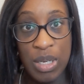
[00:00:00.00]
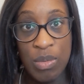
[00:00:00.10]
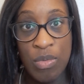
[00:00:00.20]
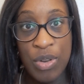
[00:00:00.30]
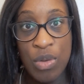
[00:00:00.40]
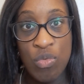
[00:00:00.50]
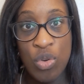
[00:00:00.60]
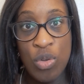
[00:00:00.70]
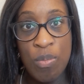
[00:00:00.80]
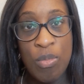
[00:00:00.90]
within a
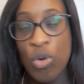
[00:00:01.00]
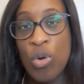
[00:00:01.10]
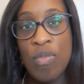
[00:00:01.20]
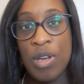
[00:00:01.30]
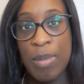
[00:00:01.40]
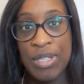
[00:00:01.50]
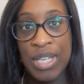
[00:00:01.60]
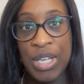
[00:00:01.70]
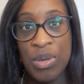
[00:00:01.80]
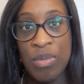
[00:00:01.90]
room or within a
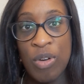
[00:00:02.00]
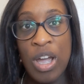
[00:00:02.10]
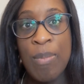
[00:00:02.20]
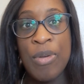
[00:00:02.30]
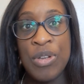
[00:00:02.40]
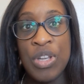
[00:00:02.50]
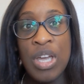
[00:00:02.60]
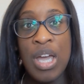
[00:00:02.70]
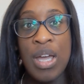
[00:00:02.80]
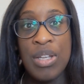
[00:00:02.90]
particular environment
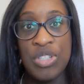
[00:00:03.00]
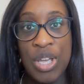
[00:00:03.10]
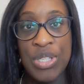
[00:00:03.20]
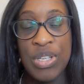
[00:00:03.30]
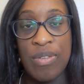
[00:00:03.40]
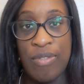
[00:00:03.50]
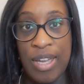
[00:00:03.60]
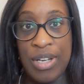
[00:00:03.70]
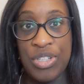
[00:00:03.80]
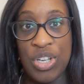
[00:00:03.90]
does
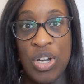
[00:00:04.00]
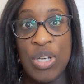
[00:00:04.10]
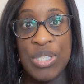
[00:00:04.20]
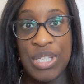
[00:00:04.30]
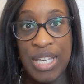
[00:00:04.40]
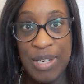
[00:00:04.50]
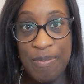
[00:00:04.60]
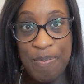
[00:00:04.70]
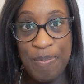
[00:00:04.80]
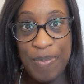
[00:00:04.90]
affect our
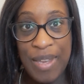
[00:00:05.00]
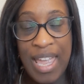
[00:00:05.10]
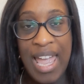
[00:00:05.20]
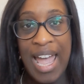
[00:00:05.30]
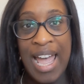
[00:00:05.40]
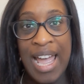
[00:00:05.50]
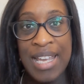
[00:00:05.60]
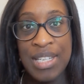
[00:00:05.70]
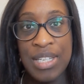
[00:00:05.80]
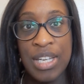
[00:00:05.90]
skin,
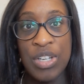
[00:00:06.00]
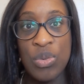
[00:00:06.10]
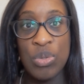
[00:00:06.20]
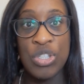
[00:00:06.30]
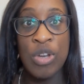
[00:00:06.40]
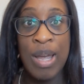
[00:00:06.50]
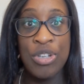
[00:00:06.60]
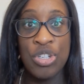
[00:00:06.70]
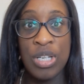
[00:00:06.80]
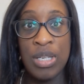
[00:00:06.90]
and it can also
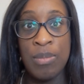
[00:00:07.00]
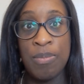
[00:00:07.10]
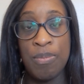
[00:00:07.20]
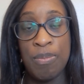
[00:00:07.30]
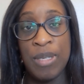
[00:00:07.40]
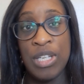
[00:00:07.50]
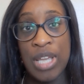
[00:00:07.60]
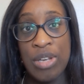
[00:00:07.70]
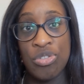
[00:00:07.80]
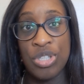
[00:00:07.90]
actually be
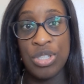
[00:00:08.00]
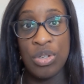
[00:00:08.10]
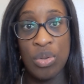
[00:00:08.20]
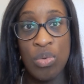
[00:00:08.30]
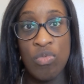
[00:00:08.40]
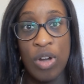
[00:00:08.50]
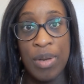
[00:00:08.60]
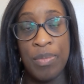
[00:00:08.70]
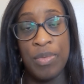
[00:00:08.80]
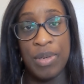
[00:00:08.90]
dangerous in the long
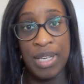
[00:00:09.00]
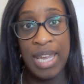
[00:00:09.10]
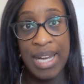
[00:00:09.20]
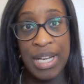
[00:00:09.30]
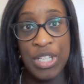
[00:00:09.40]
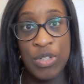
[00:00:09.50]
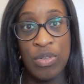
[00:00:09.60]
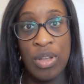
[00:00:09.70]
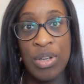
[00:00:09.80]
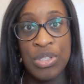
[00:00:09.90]
run, getting into
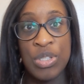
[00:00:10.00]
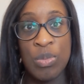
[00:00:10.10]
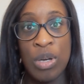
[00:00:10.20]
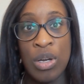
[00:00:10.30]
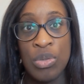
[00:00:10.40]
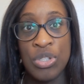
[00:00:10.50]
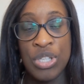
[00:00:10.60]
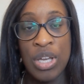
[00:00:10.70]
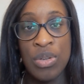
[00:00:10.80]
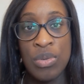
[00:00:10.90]
the lungs as well.
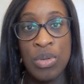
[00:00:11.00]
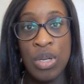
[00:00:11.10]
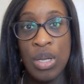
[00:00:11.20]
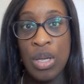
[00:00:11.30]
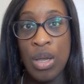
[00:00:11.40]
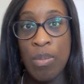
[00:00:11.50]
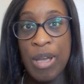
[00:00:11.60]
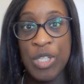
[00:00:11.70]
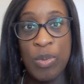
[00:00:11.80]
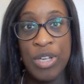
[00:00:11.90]
So
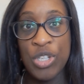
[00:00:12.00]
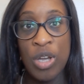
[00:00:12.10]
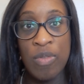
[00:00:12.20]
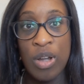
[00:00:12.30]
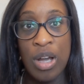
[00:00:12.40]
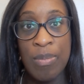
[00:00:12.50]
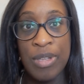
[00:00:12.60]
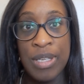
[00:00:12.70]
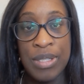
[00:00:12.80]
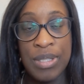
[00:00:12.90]
best way to overcome
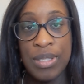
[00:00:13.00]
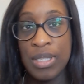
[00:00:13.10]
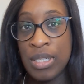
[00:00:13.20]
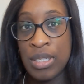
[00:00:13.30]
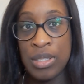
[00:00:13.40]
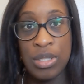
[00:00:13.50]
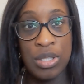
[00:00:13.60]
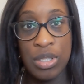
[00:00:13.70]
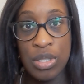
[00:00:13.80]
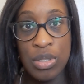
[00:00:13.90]
this
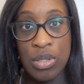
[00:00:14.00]
is